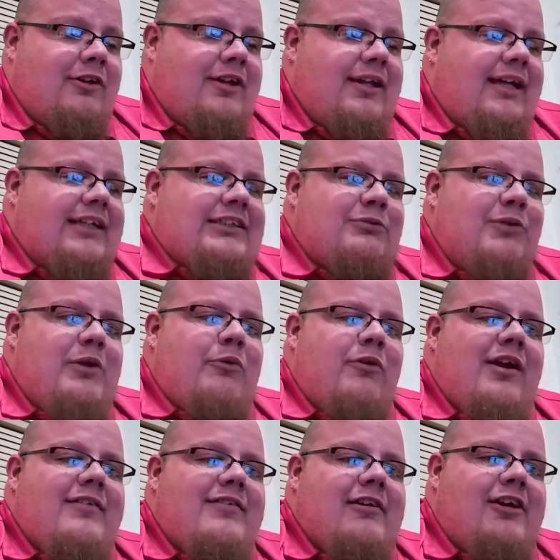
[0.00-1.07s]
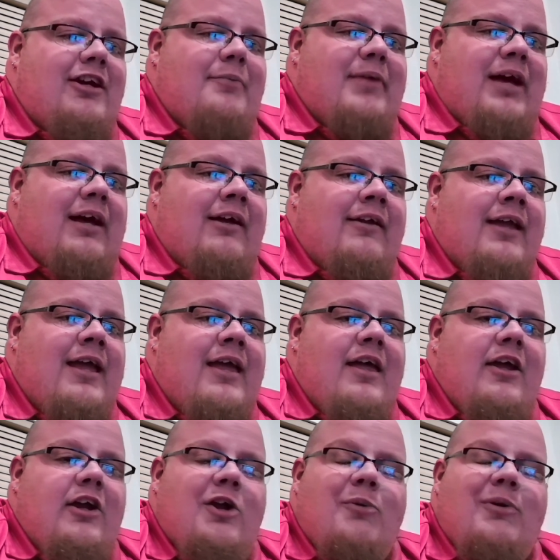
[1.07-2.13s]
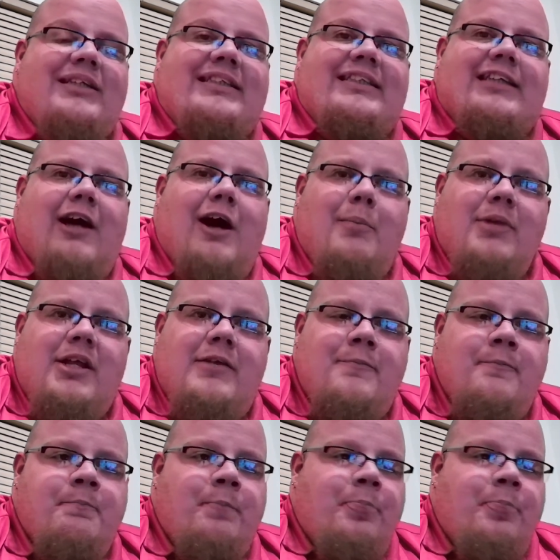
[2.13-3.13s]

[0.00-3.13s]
Next week, we're going to talk about Chris Tomlin